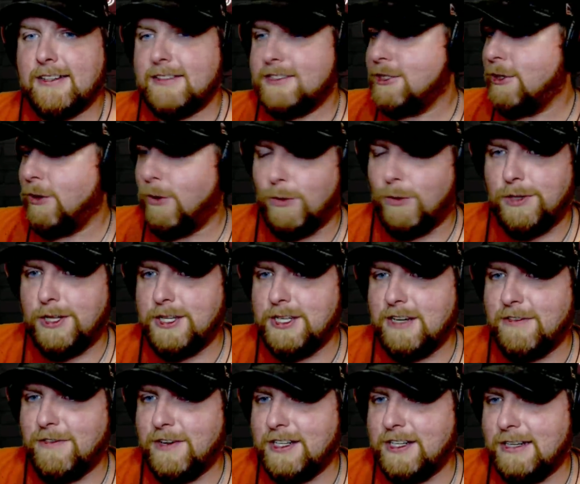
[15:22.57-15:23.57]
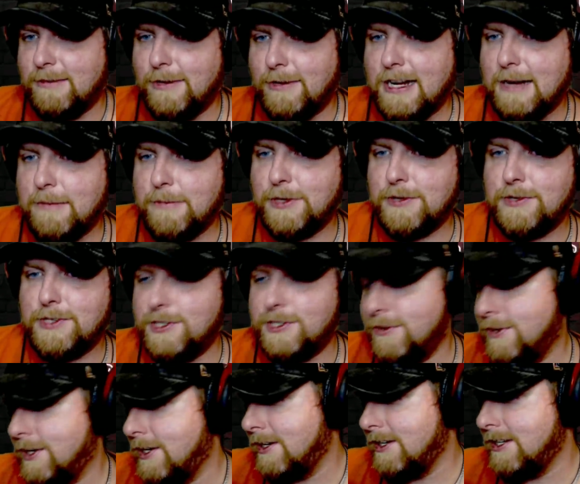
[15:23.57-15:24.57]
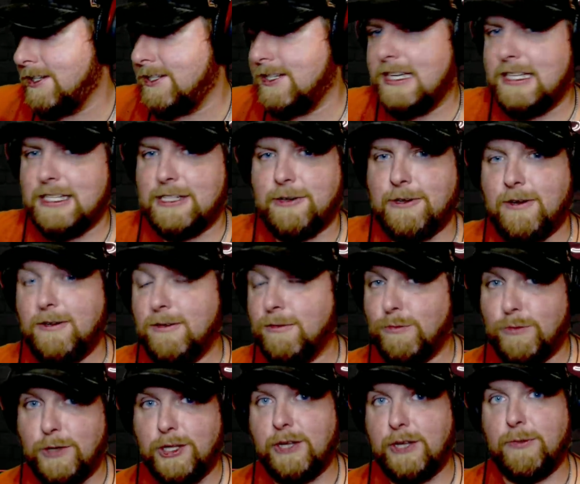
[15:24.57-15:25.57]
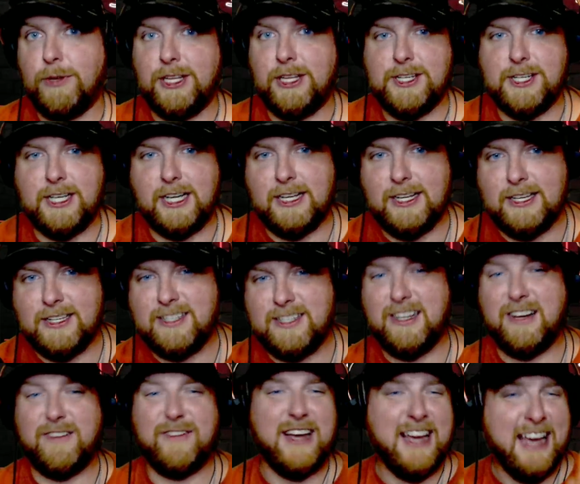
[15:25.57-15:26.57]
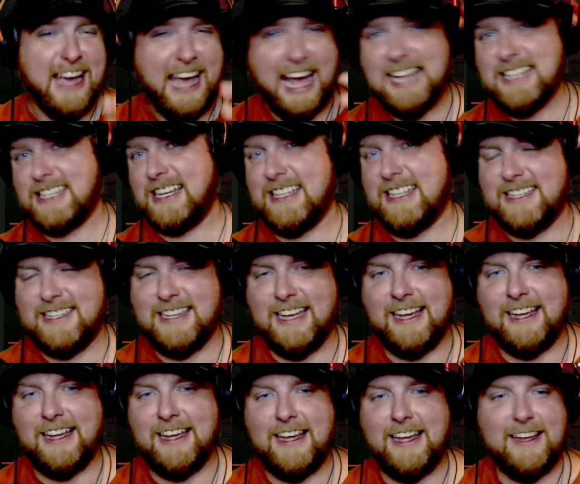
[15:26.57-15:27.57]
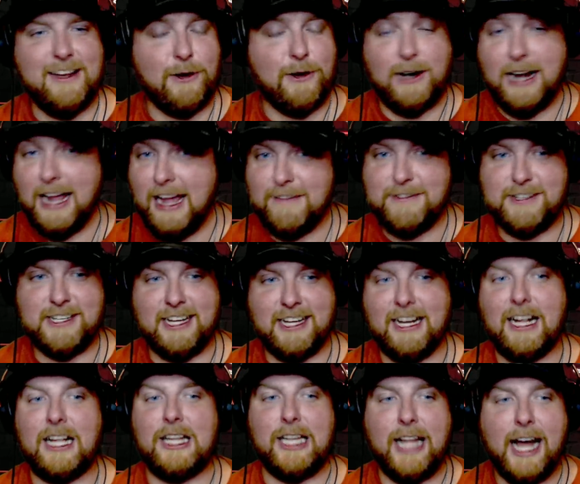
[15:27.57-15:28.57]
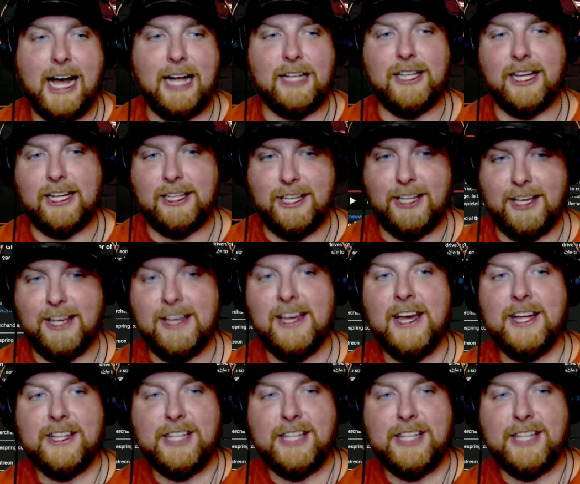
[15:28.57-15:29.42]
Totally different than what I'm used to here in the States. So really, really digging this stuff, as I say or have said a lot lately.